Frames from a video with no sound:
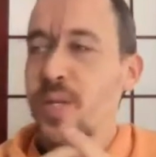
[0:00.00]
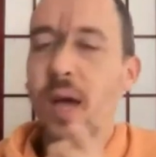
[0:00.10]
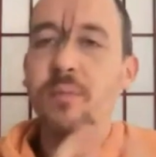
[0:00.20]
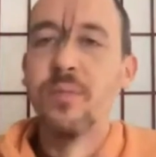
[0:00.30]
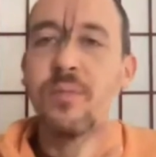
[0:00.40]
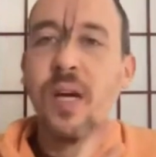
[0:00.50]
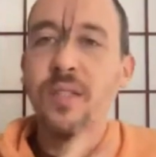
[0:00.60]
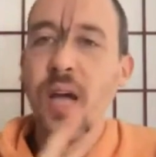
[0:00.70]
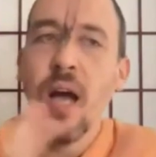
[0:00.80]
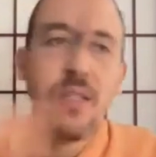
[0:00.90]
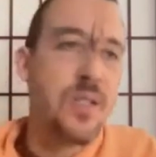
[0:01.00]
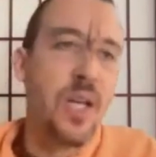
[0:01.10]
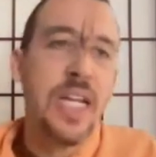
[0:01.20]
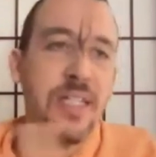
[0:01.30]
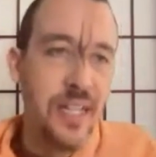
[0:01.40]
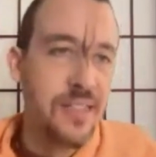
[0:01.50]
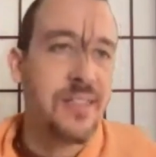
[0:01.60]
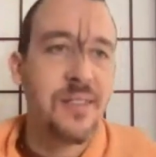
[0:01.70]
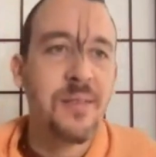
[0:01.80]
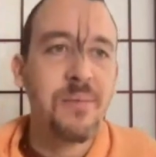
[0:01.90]
them as
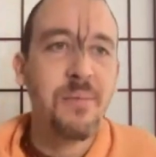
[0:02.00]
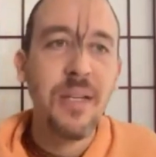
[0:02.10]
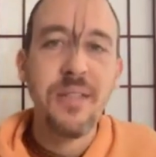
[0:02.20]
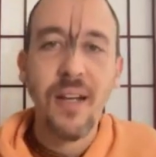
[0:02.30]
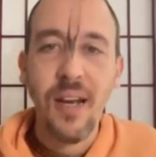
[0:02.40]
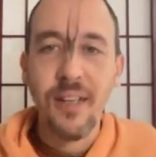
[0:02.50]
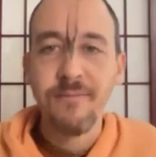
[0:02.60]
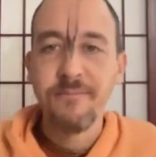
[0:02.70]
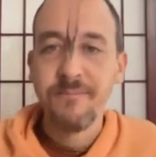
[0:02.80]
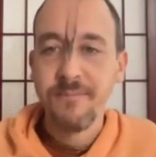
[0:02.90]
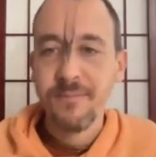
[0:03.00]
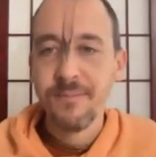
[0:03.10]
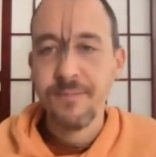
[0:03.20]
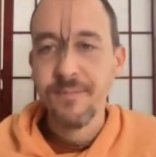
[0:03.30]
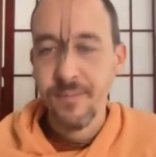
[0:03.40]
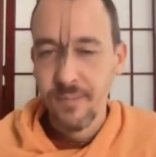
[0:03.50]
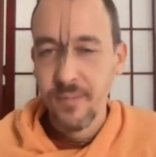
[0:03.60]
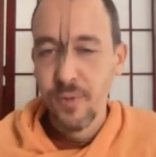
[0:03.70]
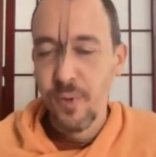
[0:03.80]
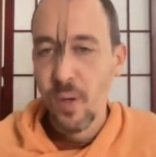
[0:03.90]
anxiolytics, basically.
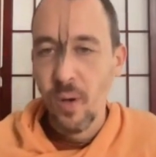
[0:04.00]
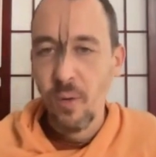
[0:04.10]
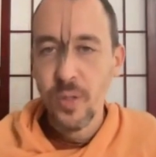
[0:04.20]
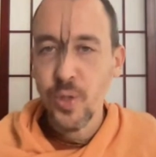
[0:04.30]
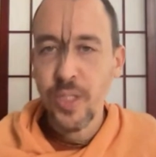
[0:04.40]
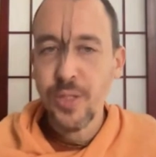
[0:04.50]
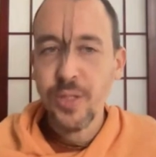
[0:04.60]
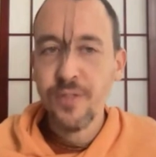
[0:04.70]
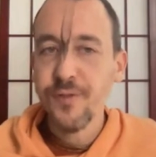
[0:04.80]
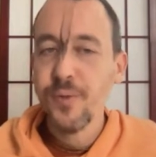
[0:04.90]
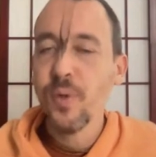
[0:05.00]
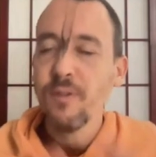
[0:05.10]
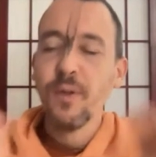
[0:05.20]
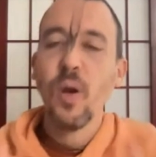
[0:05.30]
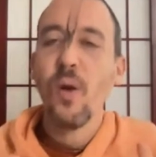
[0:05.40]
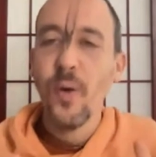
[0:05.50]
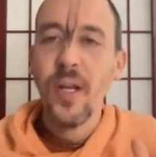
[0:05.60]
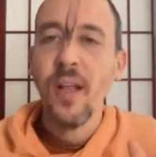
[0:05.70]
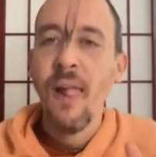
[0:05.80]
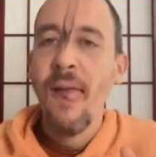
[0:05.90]
You follow? Our tradition is full of
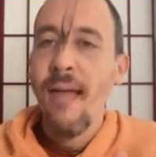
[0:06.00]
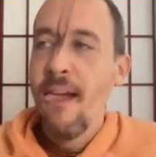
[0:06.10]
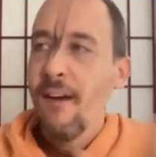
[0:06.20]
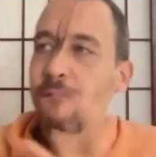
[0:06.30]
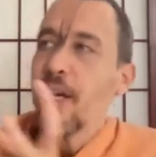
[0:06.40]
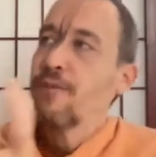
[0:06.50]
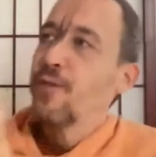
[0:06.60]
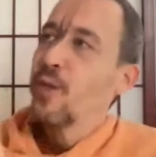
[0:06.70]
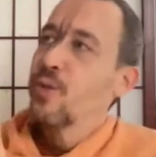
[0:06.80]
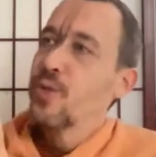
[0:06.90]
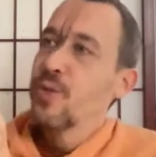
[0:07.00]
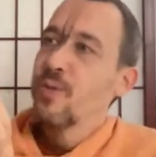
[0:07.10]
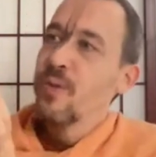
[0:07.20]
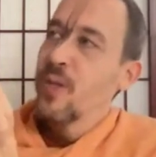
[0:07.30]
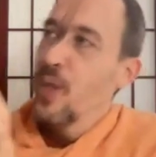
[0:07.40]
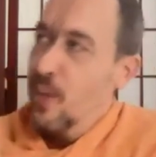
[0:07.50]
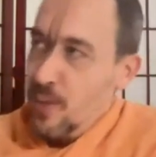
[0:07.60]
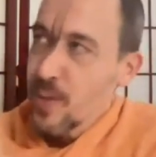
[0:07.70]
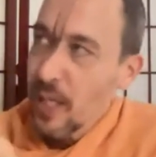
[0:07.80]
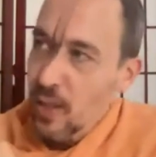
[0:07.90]
glory. But if you
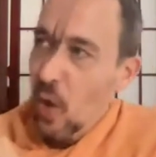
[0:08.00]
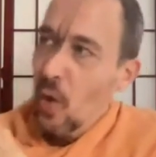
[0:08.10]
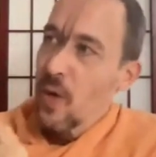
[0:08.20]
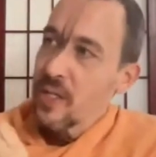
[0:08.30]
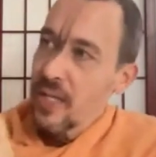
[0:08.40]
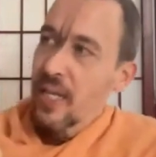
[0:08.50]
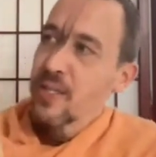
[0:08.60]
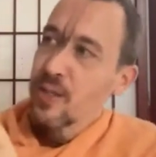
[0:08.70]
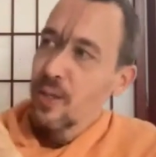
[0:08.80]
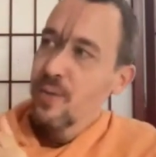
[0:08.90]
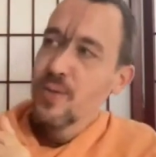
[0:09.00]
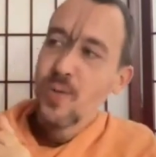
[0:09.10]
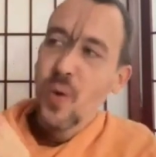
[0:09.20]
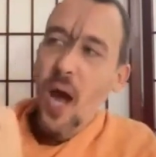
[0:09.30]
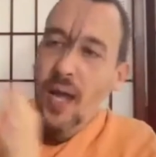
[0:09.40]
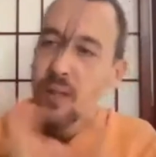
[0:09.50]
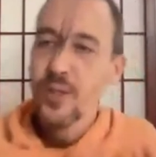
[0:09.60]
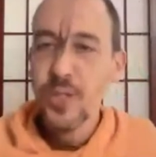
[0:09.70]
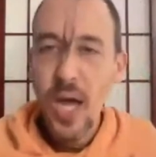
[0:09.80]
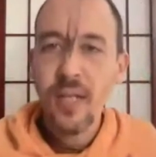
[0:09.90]
use that glory as an excuse to hide your
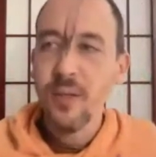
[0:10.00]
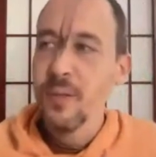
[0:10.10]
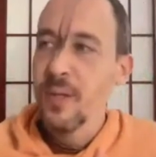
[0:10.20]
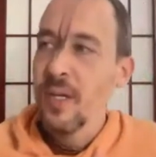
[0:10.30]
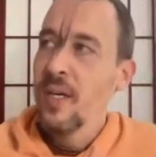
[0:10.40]
shadow,